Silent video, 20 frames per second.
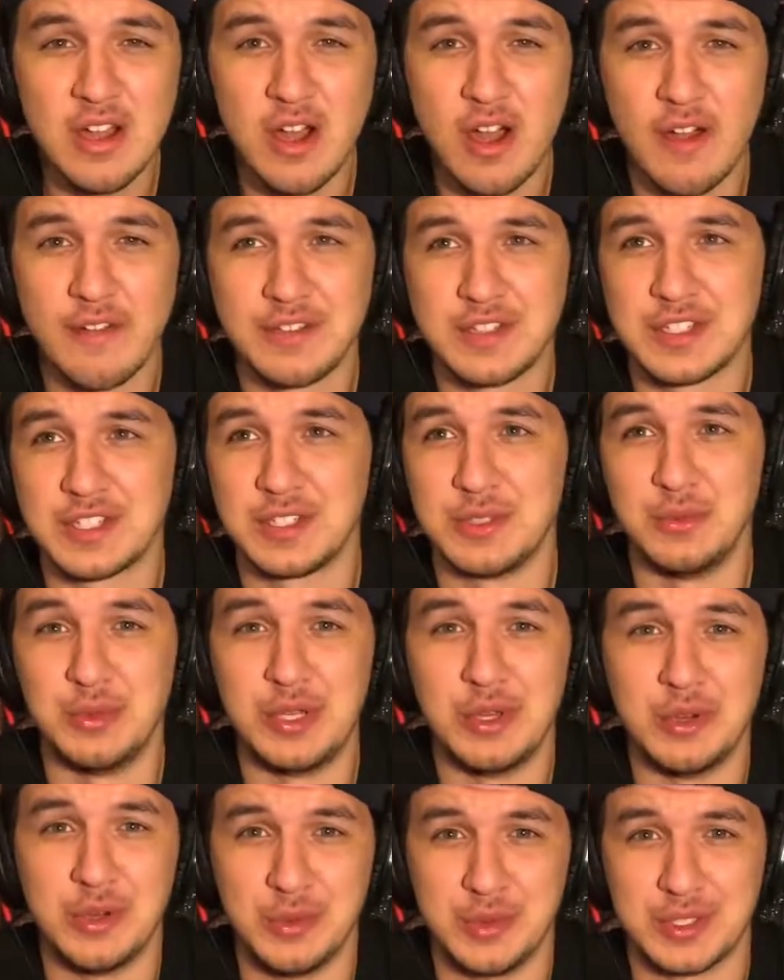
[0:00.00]
Obviously,
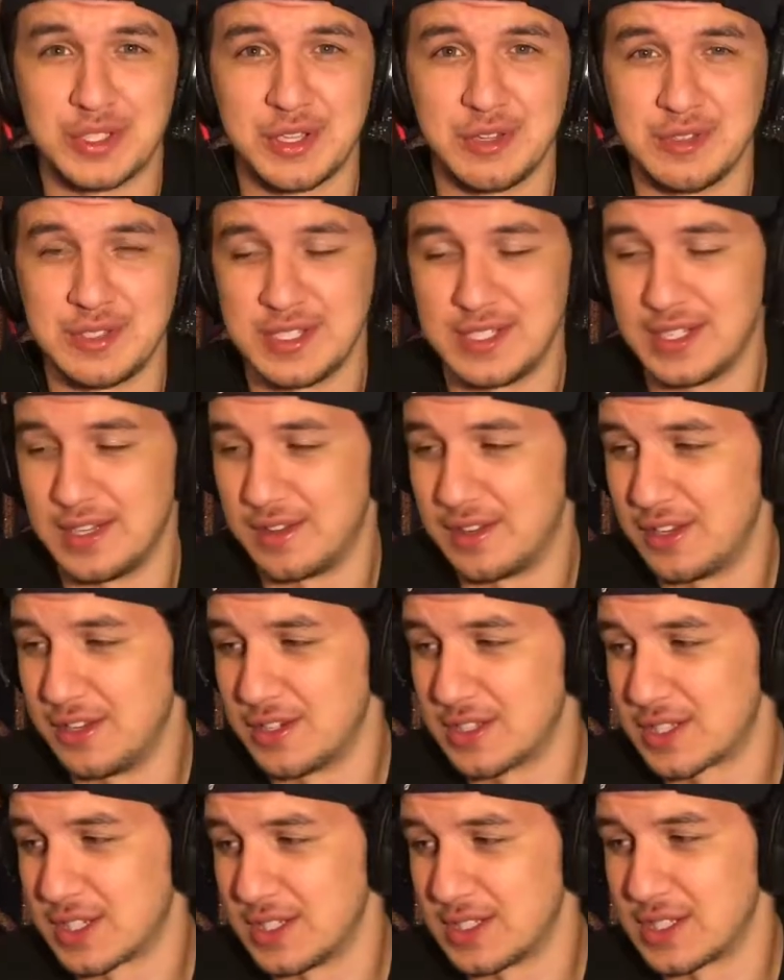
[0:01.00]
we only went to go see it in
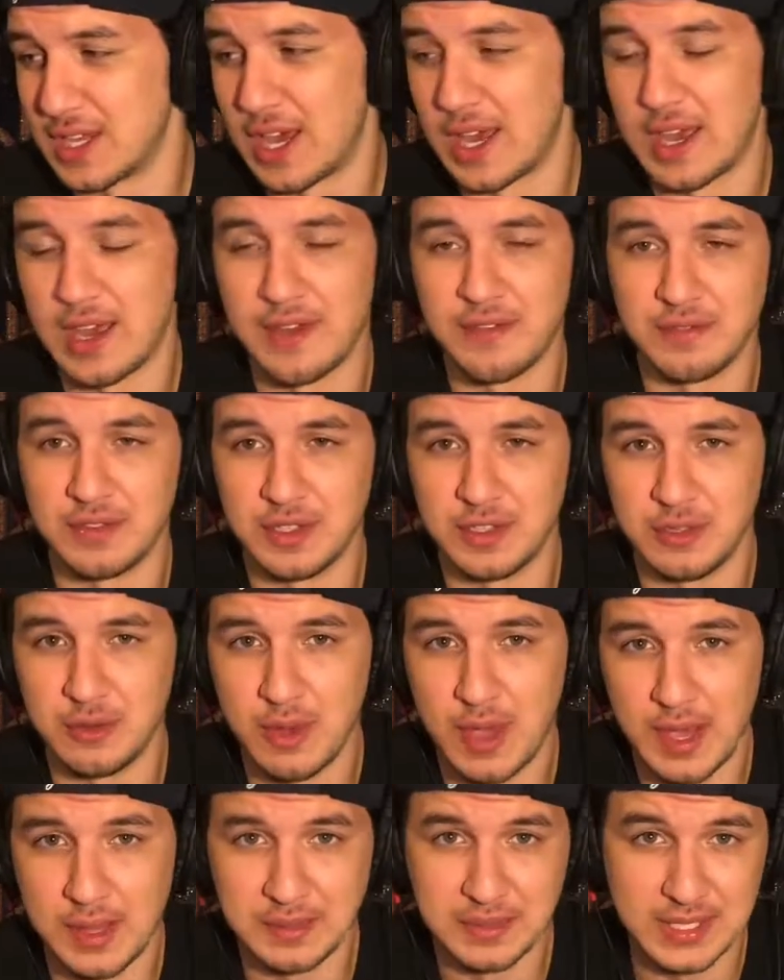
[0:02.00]
theaters because I have the new
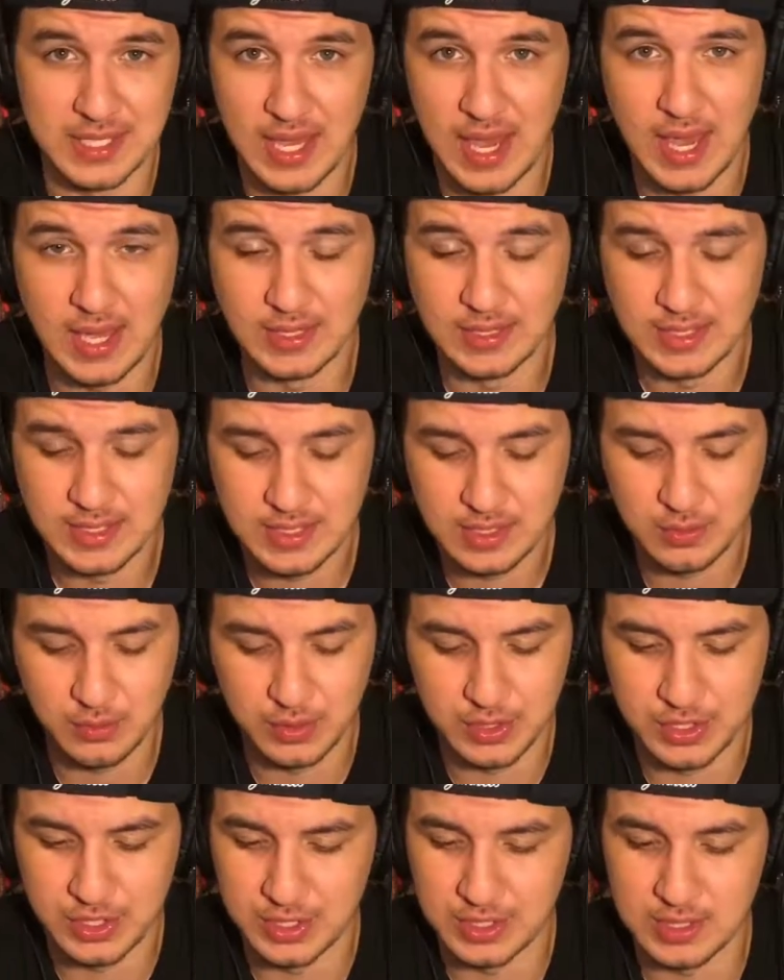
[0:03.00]
AMC A-List,
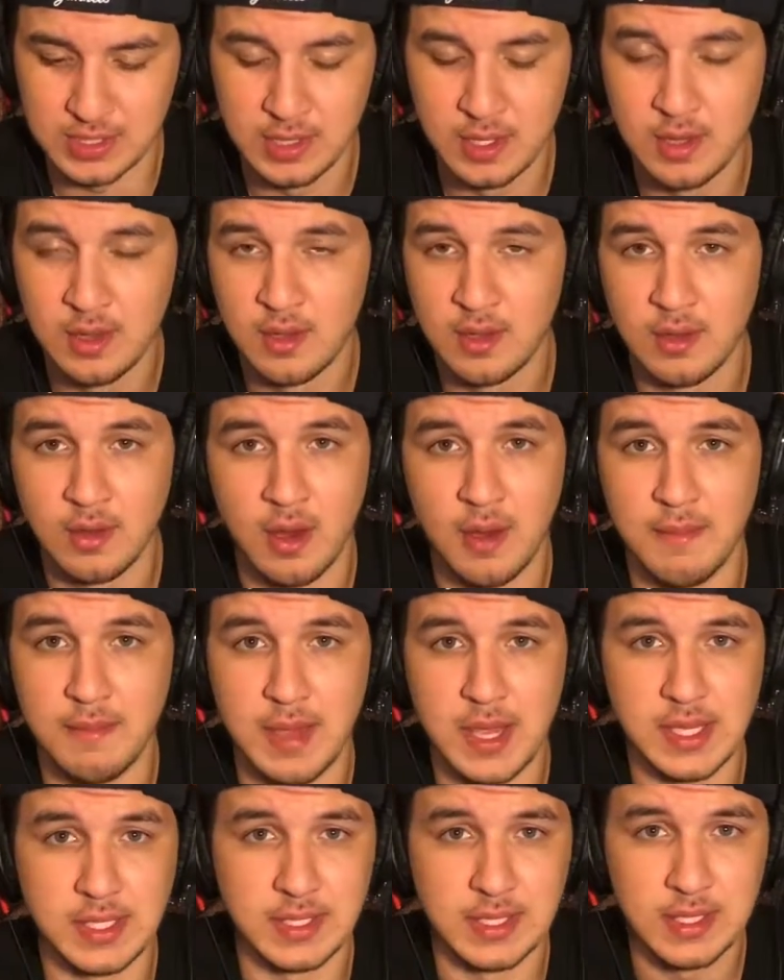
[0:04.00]
which is
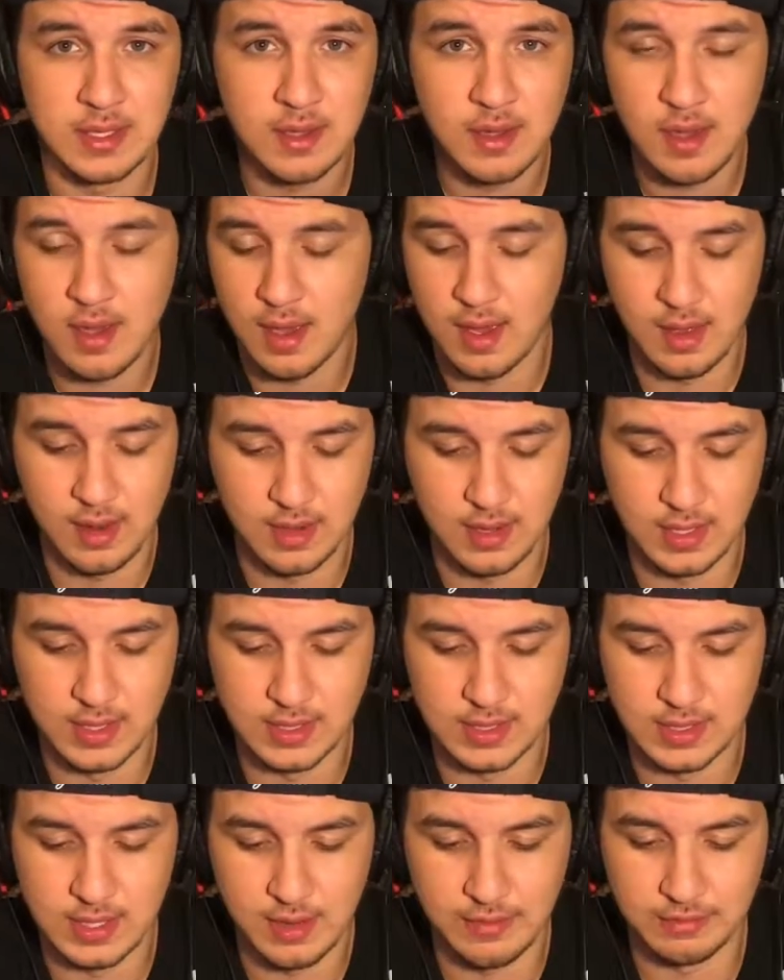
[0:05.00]
amazing, and
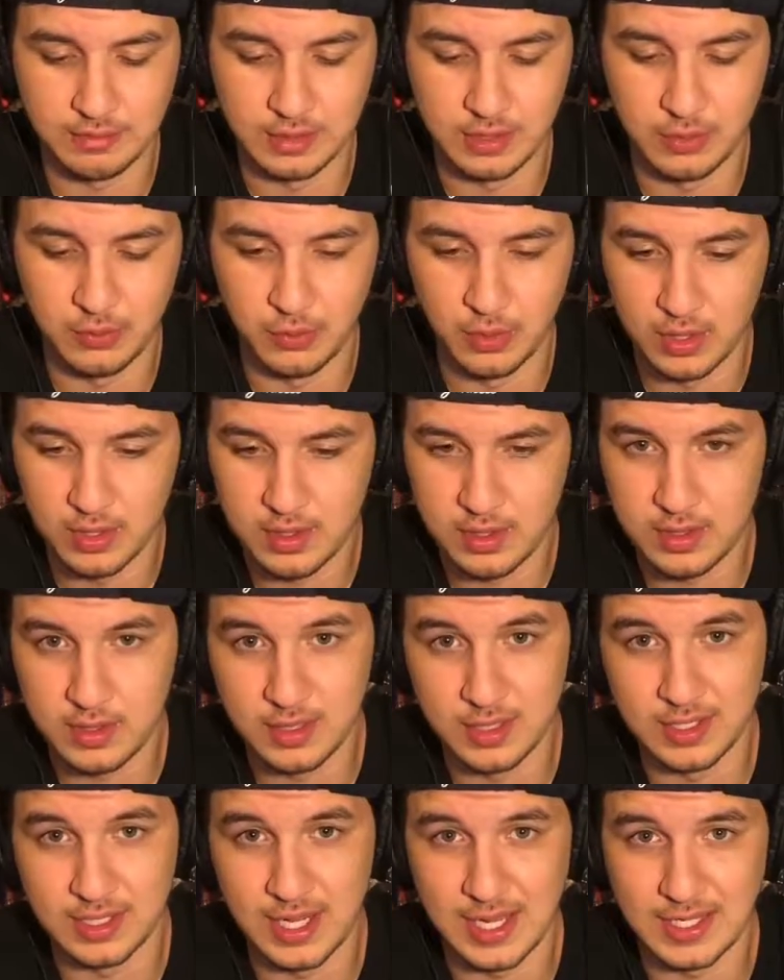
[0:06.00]
it's definitely worth
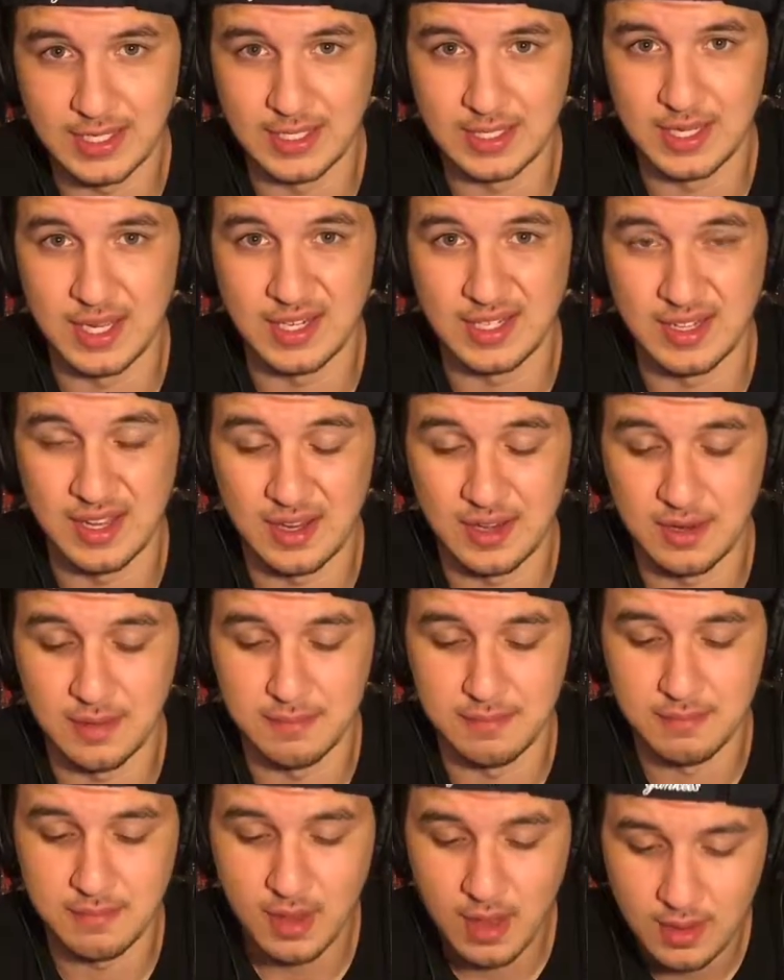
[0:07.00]
the $19.99 a
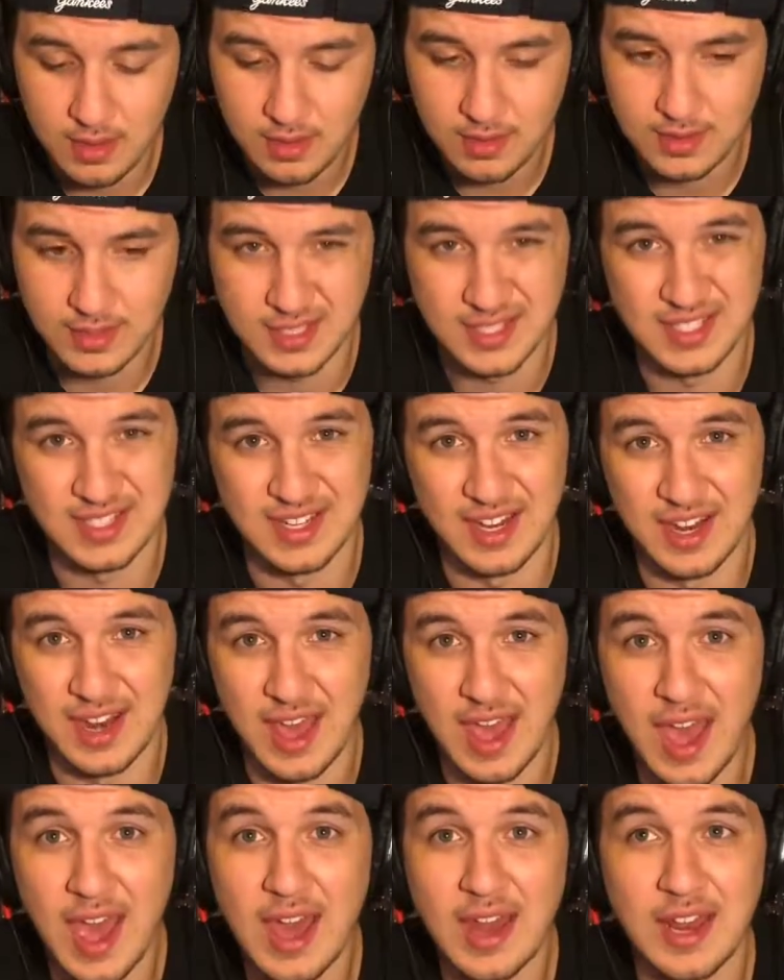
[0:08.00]
month. This is not
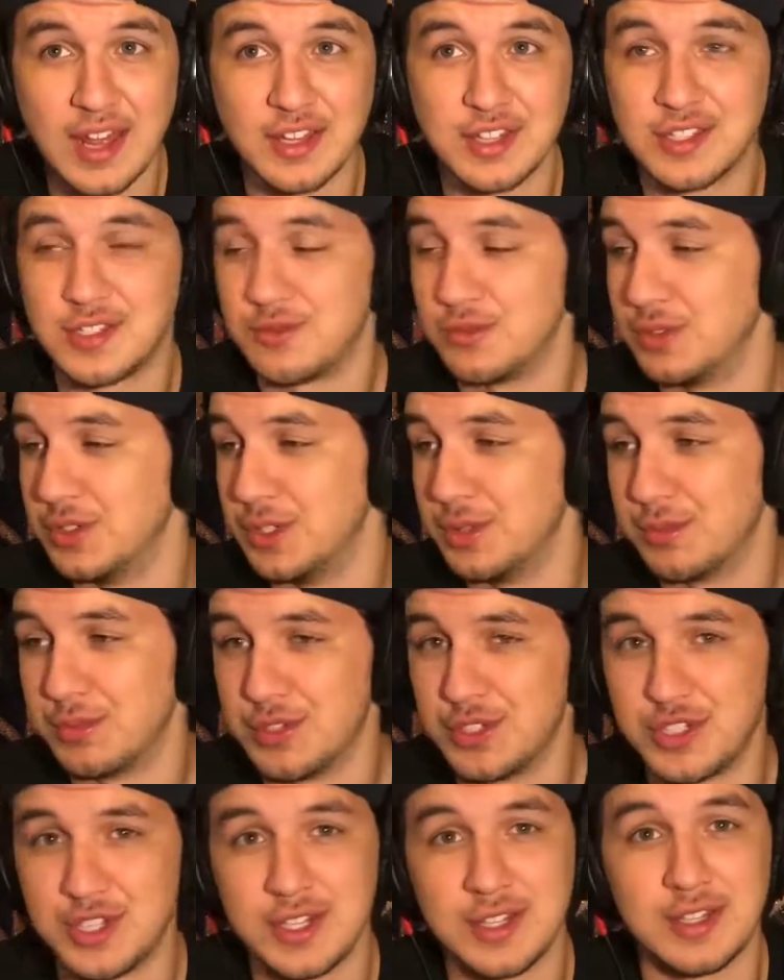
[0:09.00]
an ad. I just really
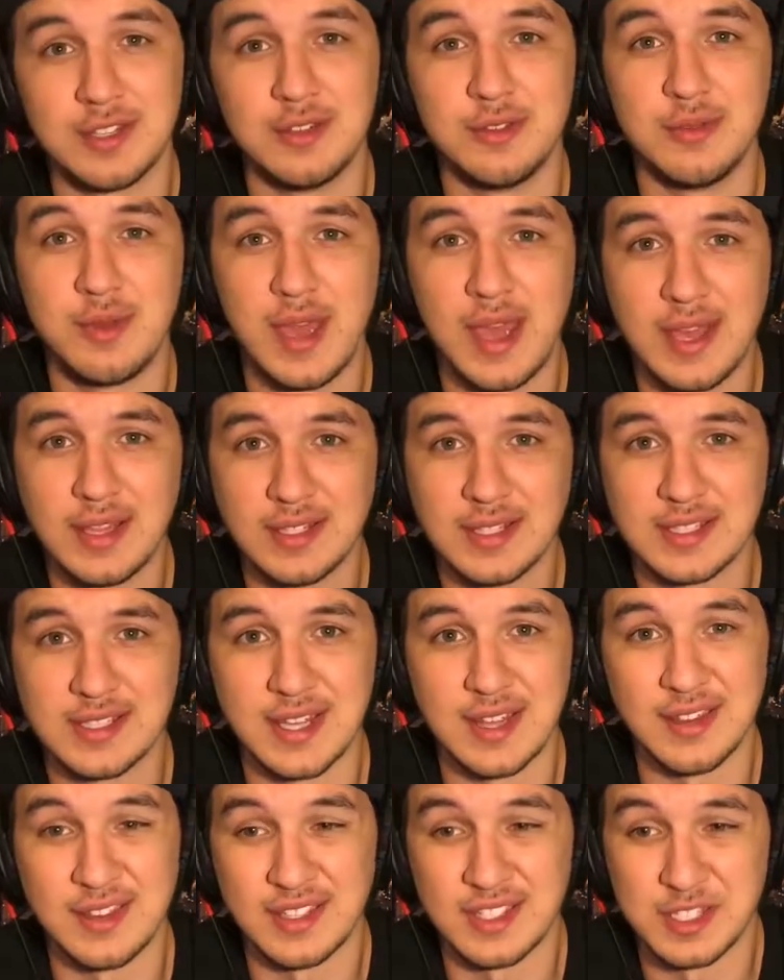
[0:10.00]
appreciate the new A-List.
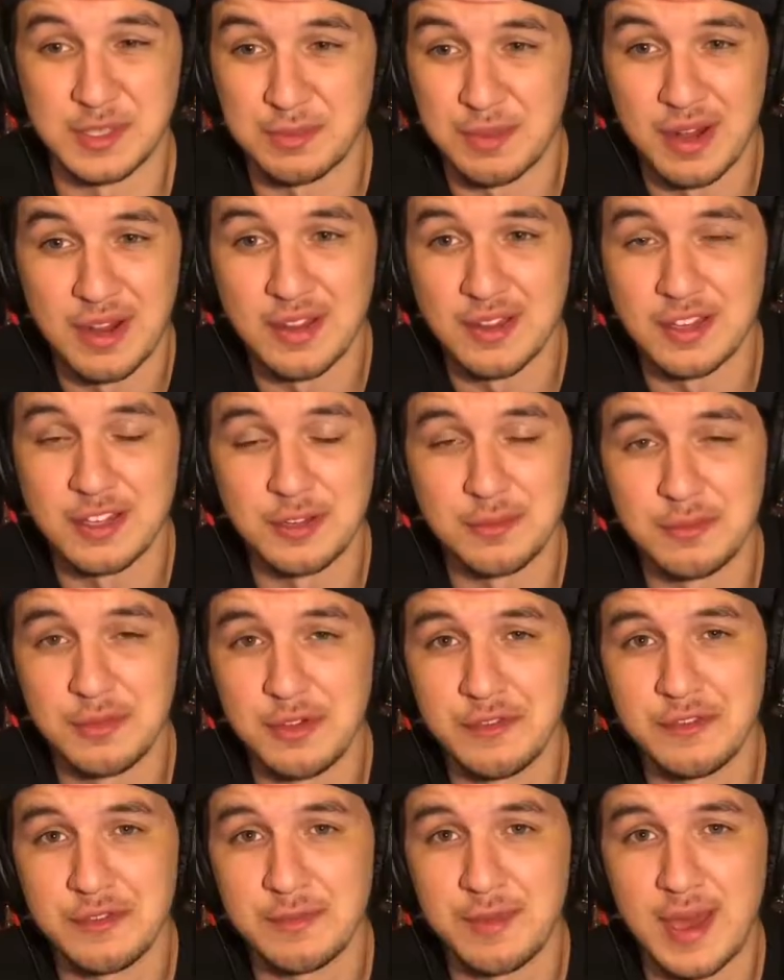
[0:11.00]
I think it's better than the
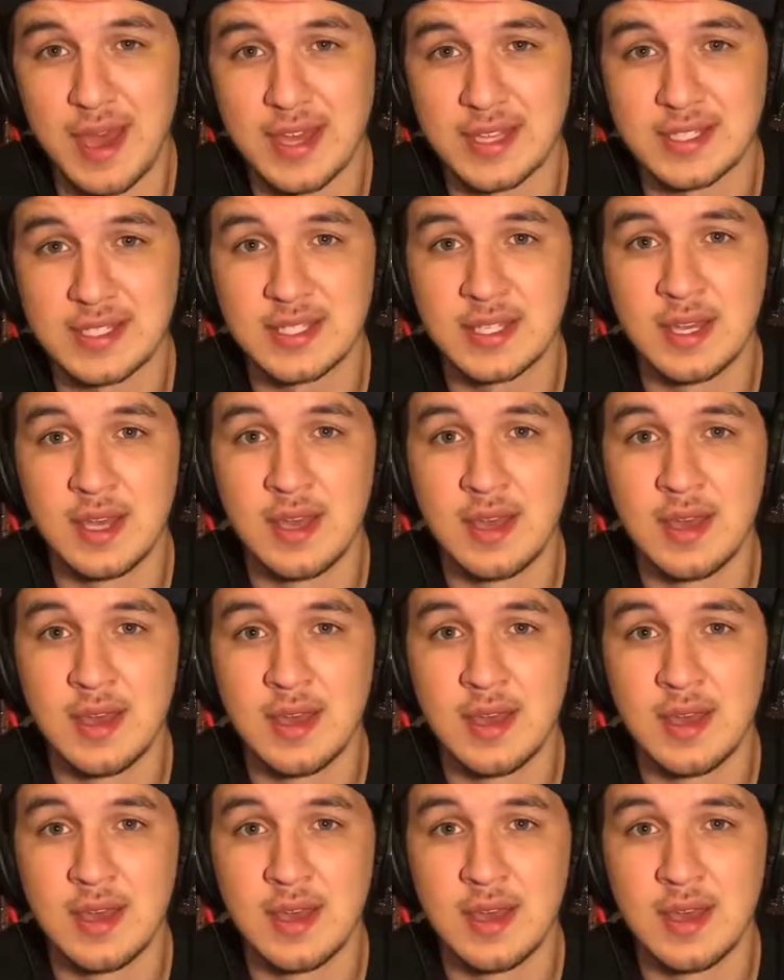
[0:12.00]
MoviePass.